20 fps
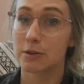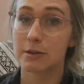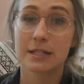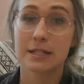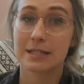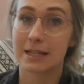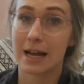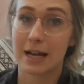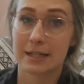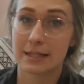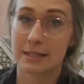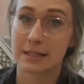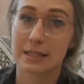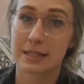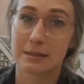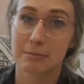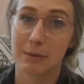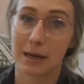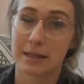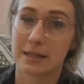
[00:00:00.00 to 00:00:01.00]
is not
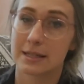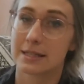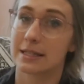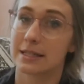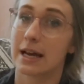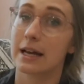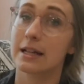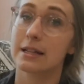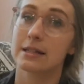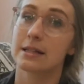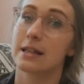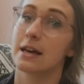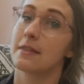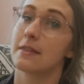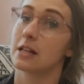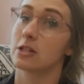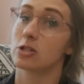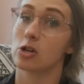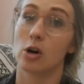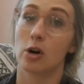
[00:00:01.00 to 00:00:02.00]
6 months yet, and
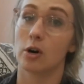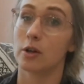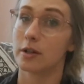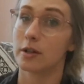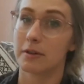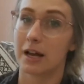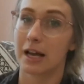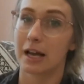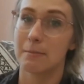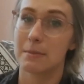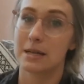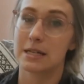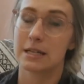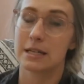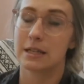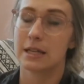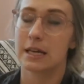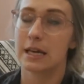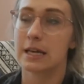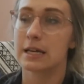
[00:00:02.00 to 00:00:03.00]
that's all the
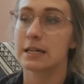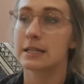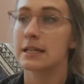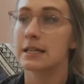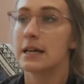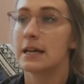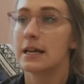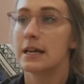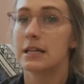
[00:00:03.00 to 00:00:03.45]
recommended things